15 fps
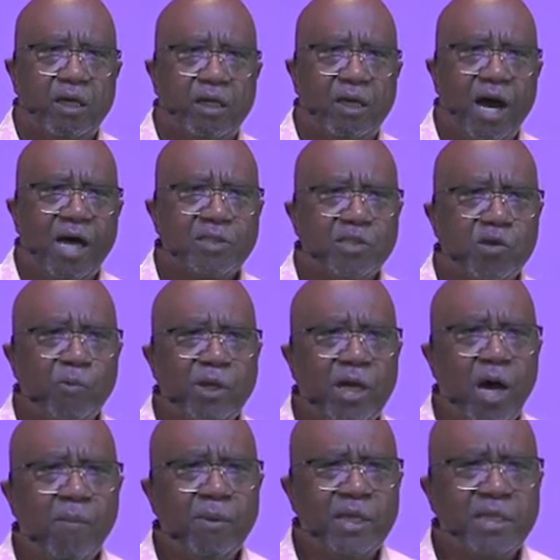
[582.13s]
God, so we
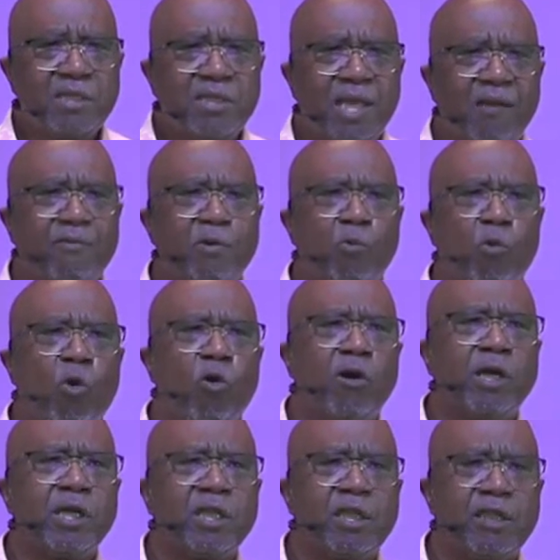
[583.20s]
come against every
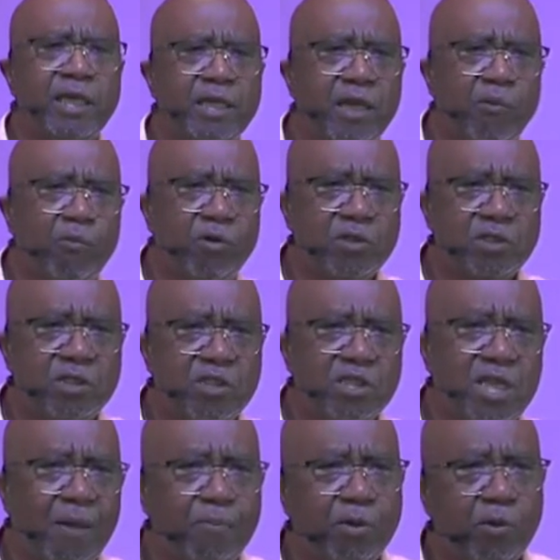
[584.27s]
warring thing that wants to
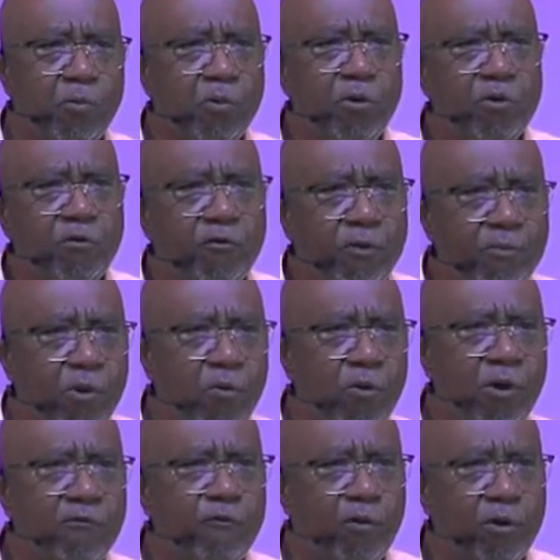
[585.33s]
stop the word from
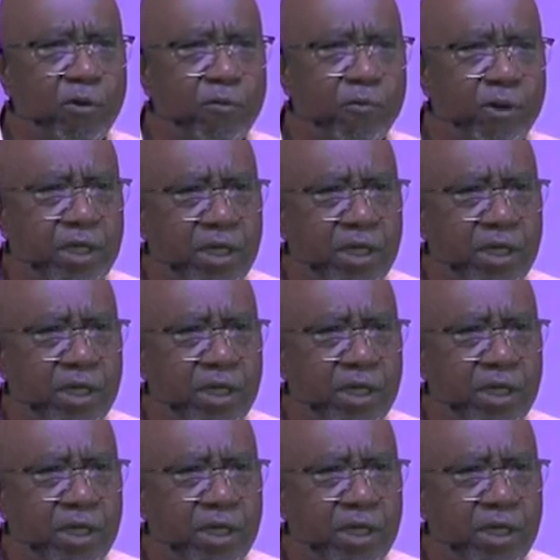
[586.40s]
going forth with